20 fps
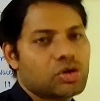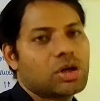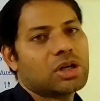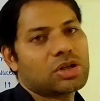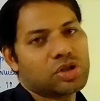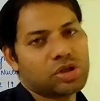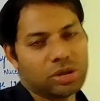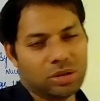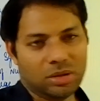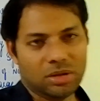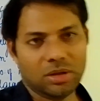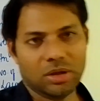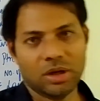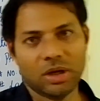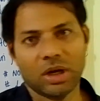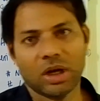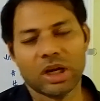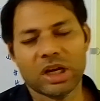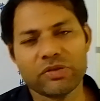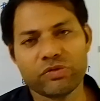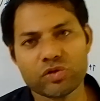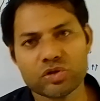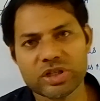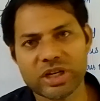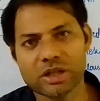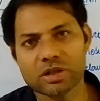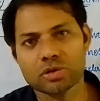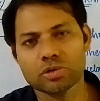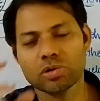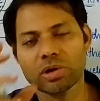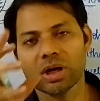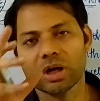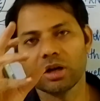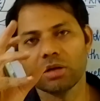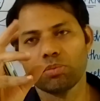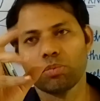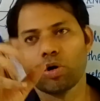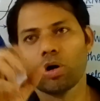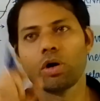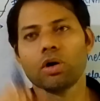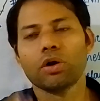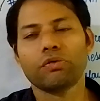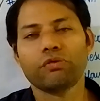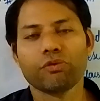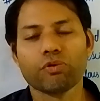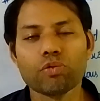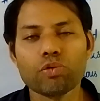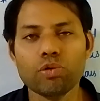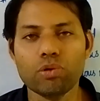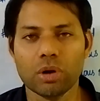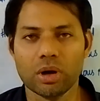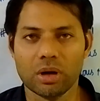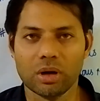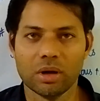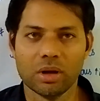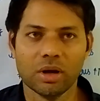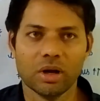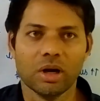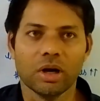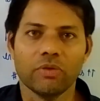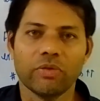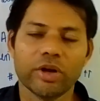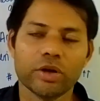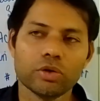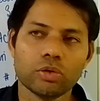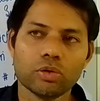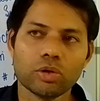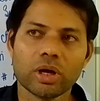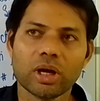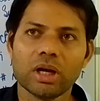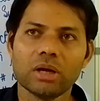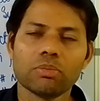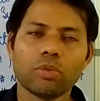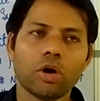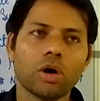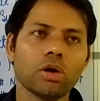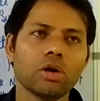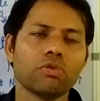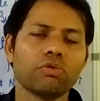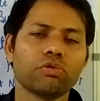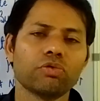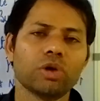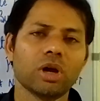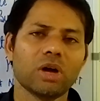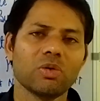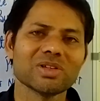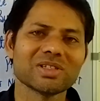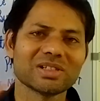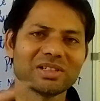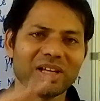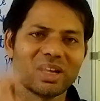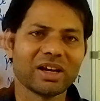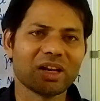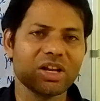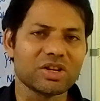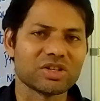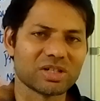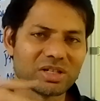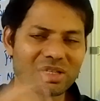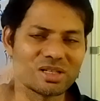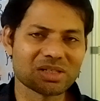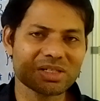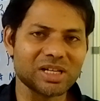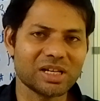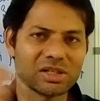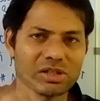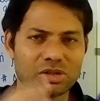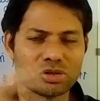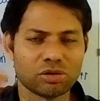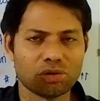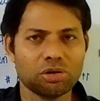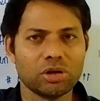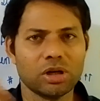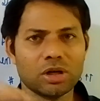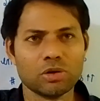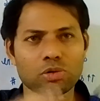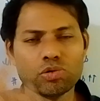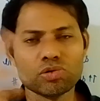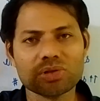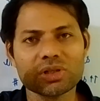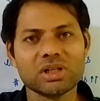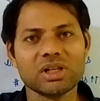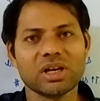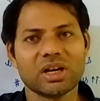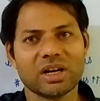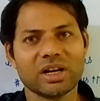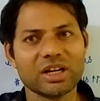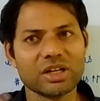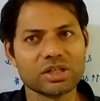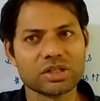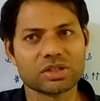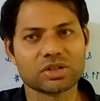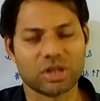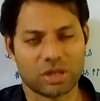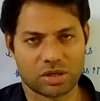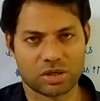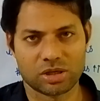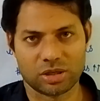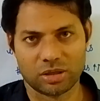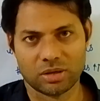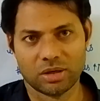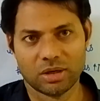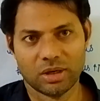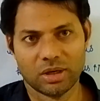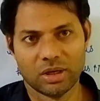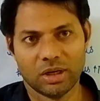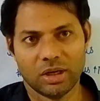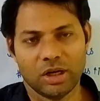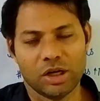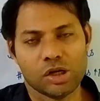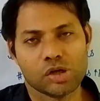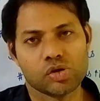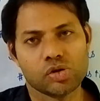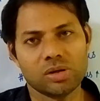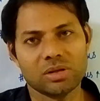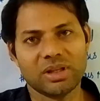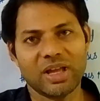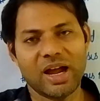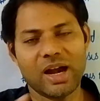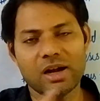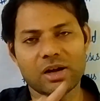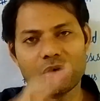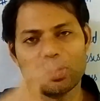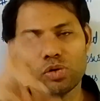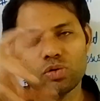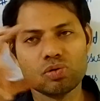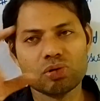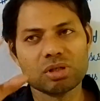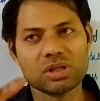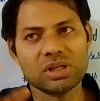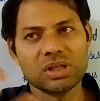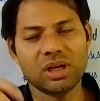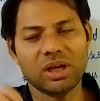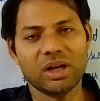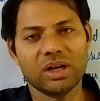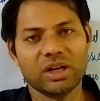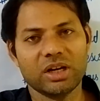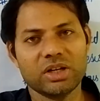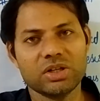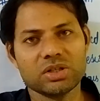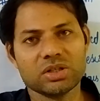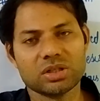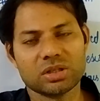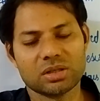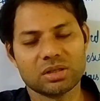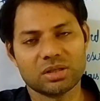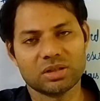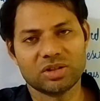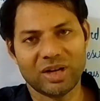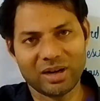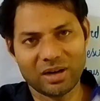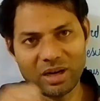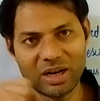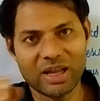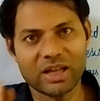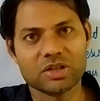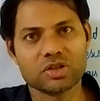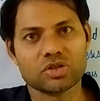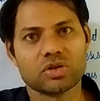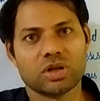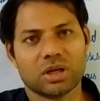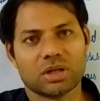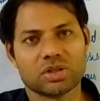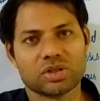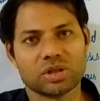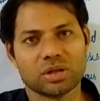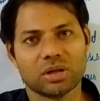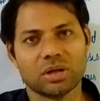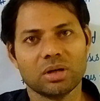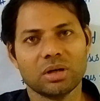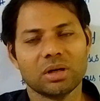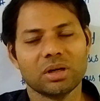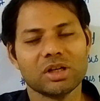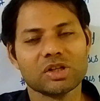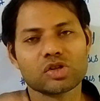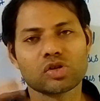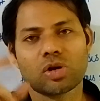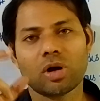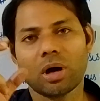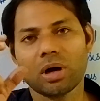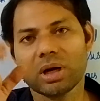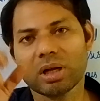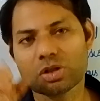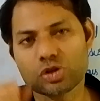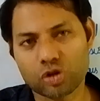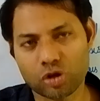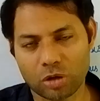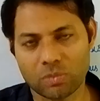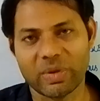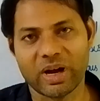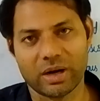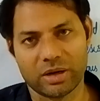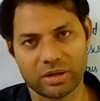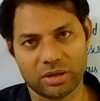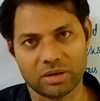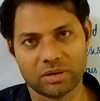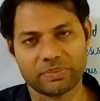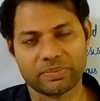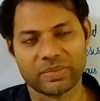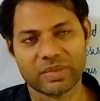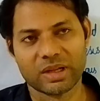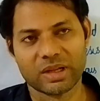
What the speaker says: structure. If you just look at a ball of wool, when you look at a ball of wool, how is it arranged? It is just a loosely arranged structure. So that loosely arranged thread-like structure is called as chromatin.